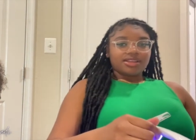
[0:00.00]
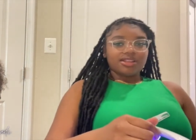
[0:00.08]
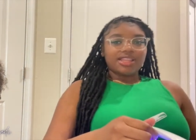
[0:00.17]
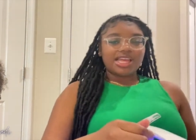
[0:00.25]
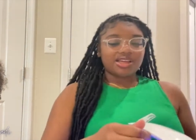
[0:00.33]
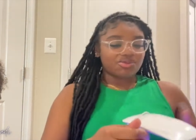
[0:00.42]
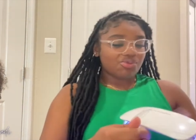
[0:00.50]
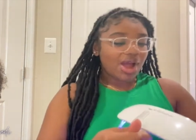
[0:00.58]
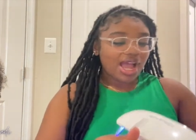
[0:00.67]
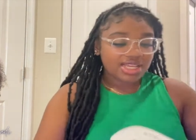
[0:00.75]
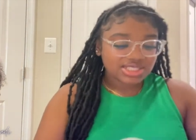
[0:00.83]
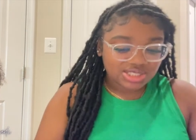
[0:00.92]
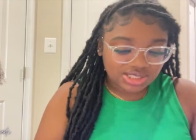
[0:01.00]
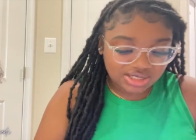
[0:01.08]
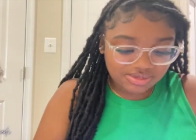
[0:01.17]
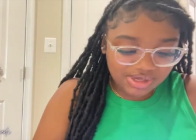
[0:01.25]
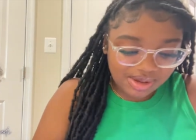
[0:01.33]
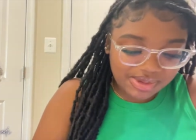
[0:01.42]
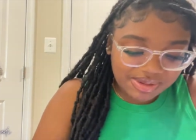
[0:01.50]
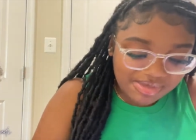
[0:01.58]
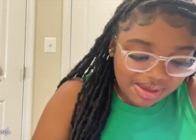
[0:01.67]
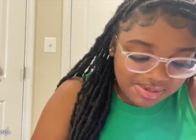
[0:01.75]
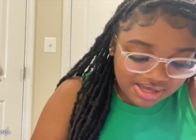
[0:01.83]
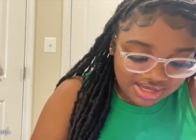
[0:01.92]
Like, why is it some? I mean,
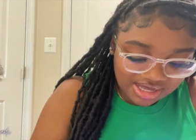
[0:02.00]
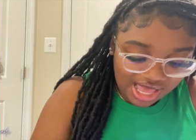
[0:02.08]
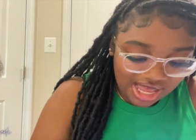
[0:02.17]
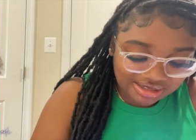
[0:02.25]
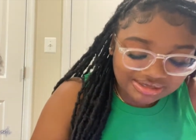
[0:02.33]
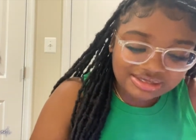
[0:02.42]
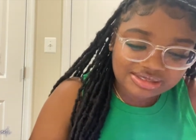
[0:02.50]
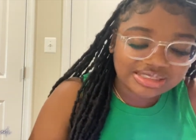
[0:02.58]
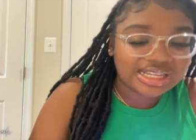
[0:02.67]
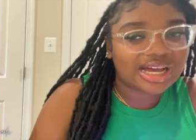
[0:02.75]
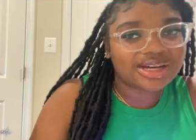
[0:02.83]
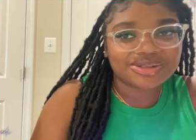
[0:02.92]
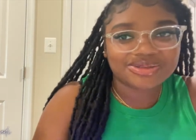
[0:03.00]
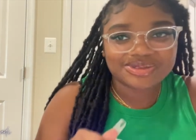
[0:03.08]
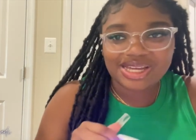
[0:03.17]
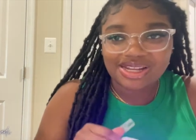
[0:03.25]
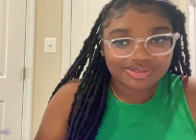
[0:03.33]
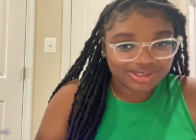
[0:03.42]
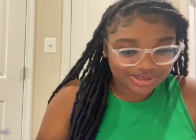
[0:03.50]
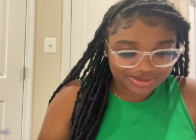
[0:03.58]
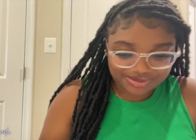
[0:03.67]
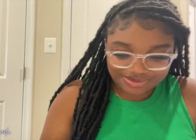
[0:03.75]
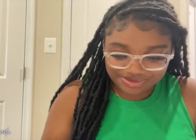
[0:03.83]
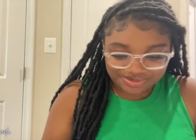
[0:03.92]
maybe no, I'm
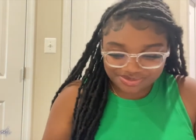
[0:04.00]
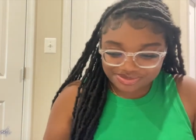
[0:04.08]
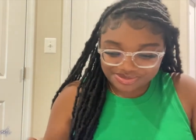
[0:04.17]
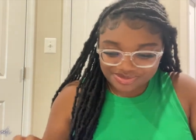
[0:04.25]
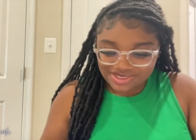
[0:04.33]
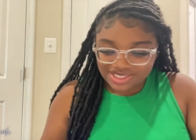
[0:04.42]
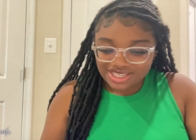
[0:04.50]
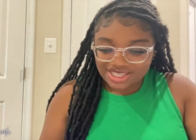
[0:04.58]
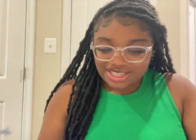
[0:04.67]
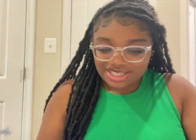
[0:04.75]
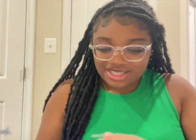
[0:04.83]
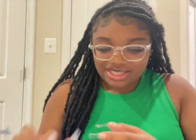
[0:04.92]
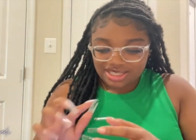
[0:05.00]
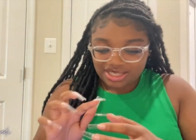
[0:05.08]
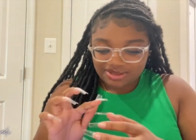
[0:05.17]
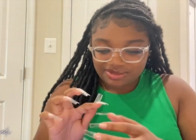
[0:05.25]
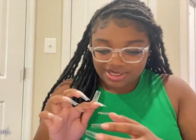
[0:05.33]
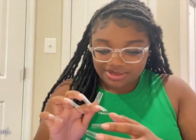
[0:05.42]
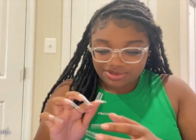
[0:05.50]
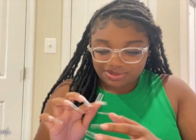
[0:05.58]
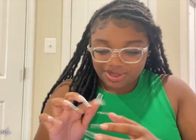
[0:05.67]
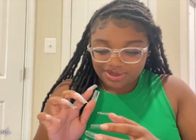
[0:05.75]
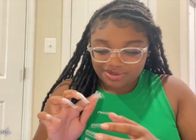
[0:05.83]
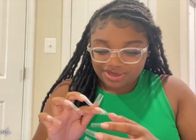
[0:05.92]
not. Nah, nah, nah, nah, nah. You need to give you
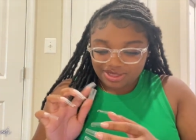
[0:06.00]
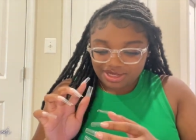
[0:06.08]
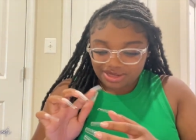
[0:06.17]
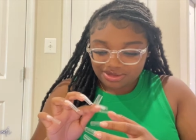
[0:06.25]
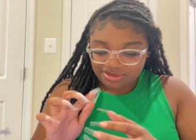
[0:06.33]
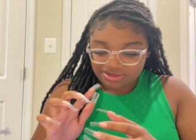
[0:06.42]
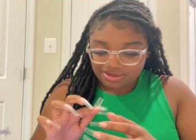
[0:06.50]
benefit of the doubt.